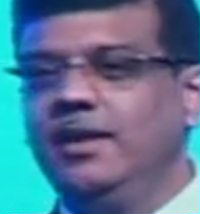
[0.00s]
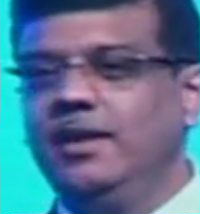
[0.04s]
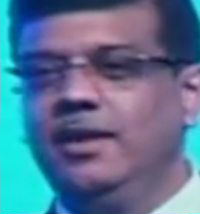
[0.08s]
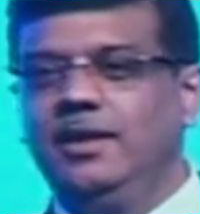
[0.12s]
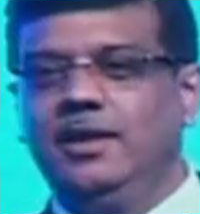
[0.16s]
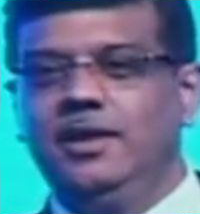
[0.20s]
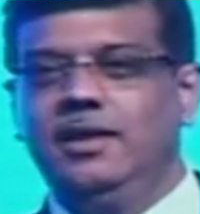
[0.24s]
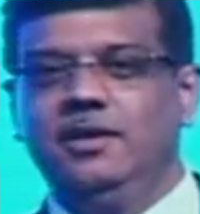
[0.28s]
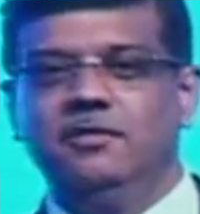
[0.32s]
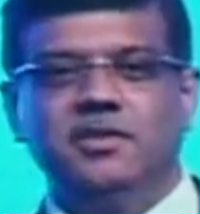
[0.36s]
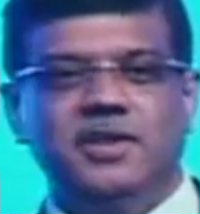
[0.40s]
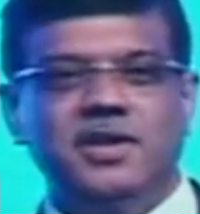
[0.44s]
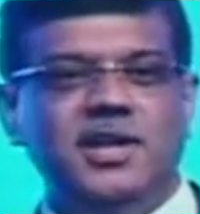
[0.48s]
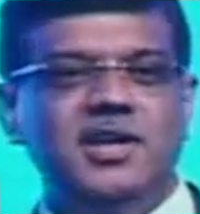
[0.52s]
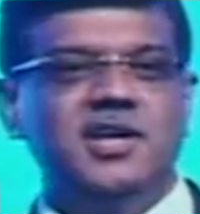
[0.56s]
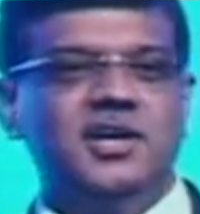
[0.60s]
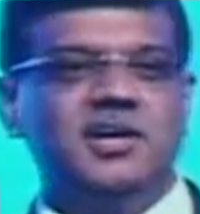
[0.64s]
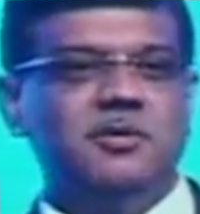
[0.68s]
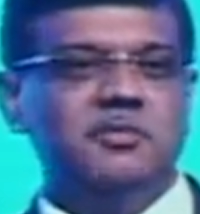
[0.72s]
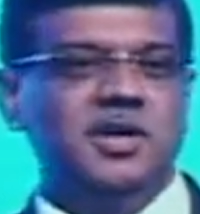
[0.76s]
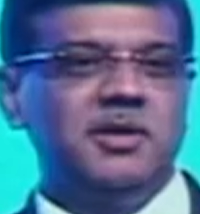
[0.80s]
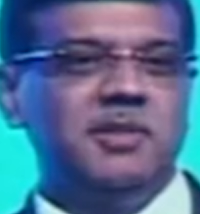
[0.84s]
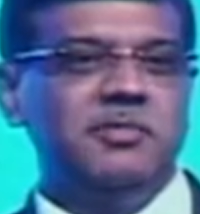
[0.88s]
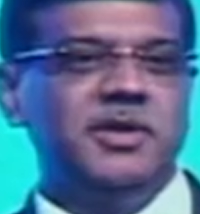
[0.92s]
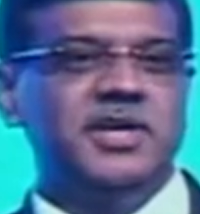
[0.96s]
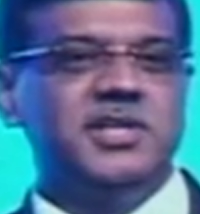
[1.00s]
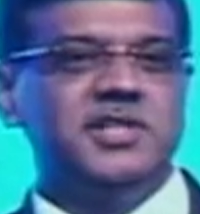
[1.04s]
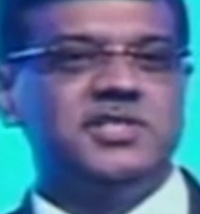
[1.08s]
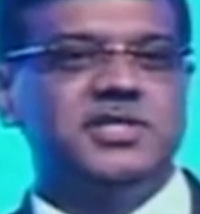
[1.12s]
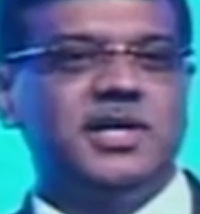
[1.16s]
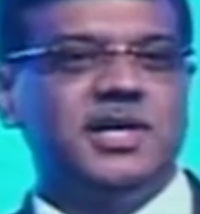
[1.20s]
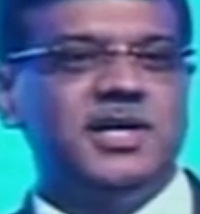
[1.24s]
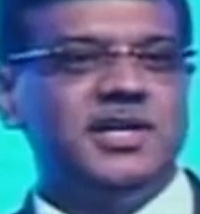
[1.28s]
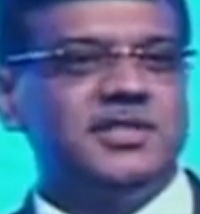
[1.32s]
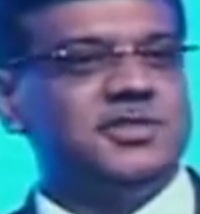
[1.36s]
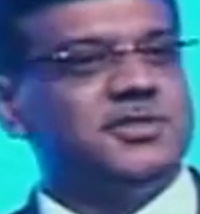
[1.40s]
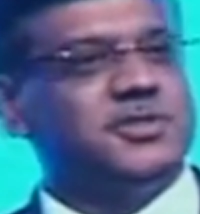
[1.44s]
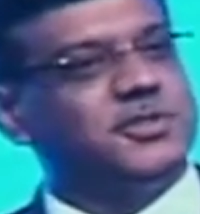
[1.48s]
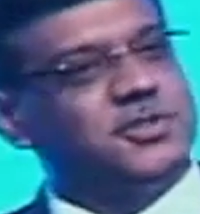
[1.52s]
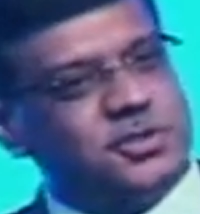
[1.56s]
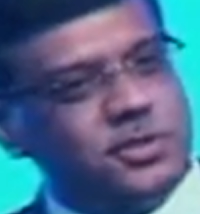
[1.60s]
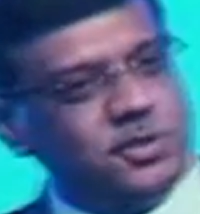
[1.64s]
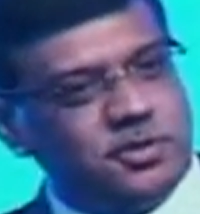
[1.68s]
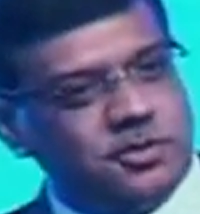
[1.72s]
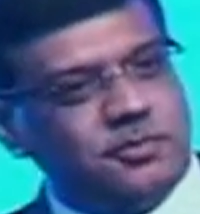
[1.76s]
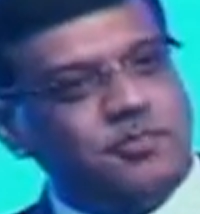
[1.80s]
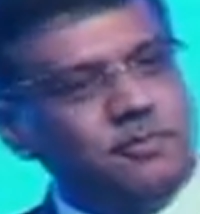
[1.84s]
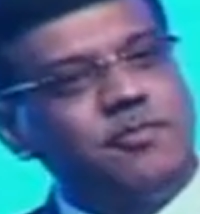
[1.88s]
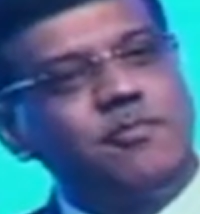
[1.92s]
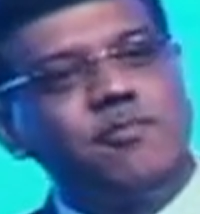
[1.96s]
even incoming being charged,
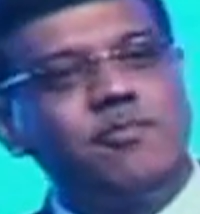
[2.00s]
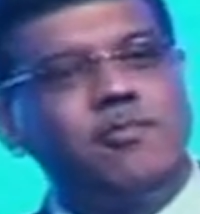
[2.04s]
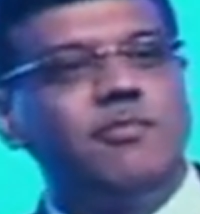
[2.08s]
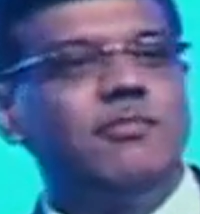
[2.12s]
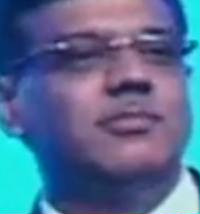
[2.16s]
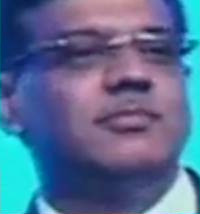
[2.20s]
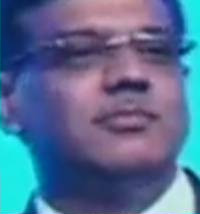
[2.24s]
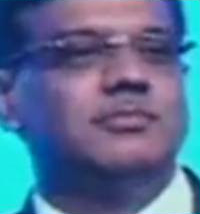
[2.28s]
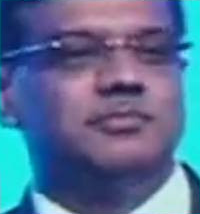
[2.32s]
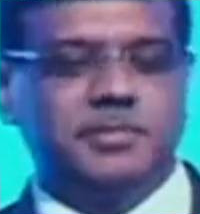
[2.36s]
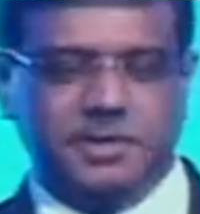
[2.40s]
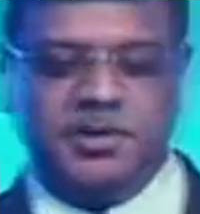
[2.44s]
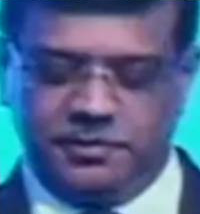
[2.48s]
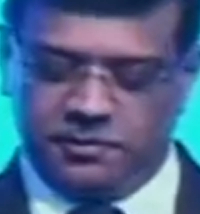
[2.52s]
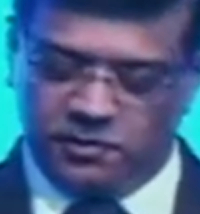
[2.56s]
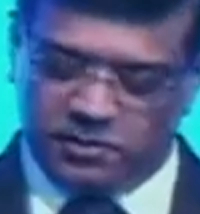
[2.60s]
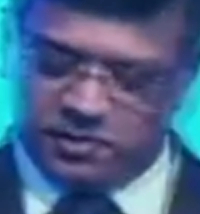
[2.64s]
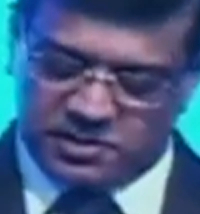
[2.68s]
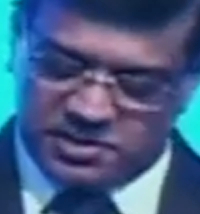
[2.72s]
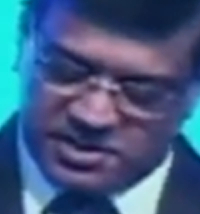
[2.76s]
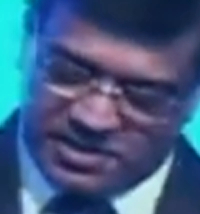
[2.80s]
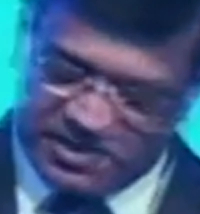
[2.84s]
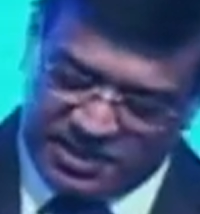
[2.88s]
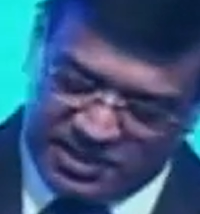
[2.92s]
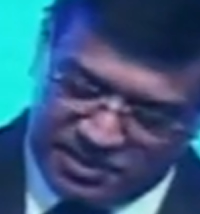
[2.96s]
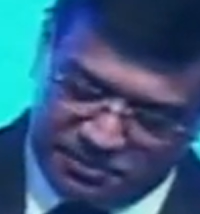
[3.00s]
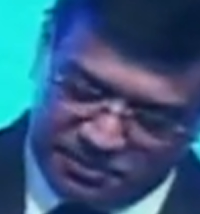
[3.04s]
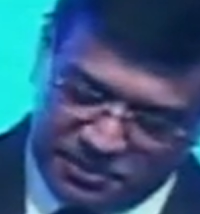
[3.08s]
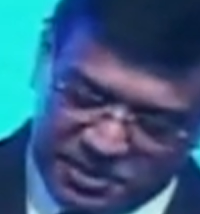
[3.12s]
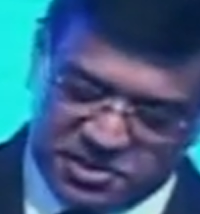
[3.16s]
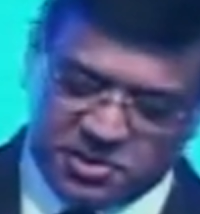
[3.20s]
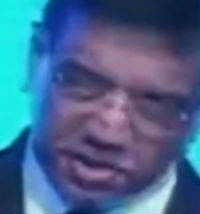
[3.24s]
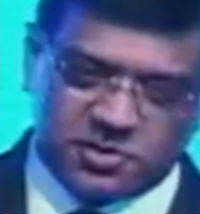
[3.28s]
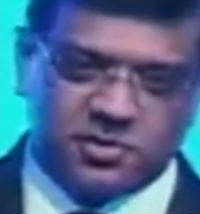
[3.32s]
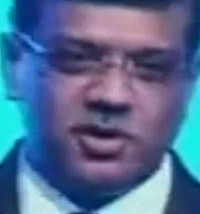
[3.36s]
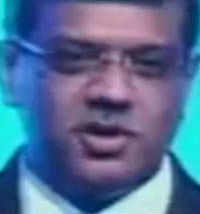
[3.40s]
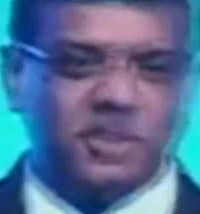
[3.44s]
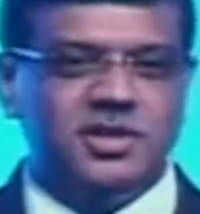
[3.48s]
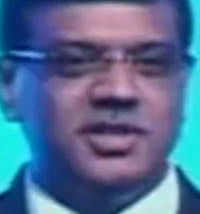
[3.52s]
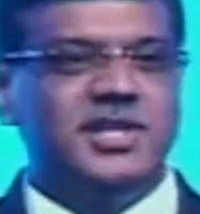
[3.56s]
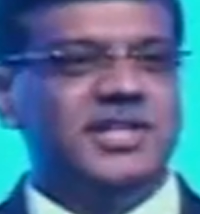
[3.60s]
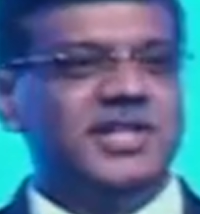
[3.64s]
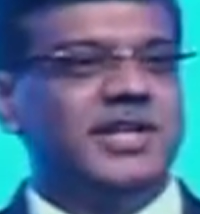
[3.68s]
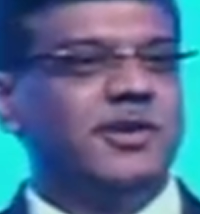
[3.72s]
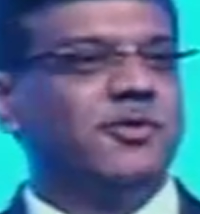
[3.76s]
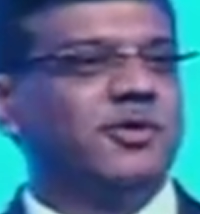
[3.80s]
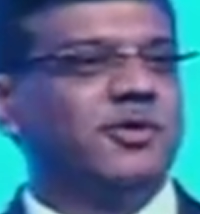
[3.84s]
so people would see the missed call and they would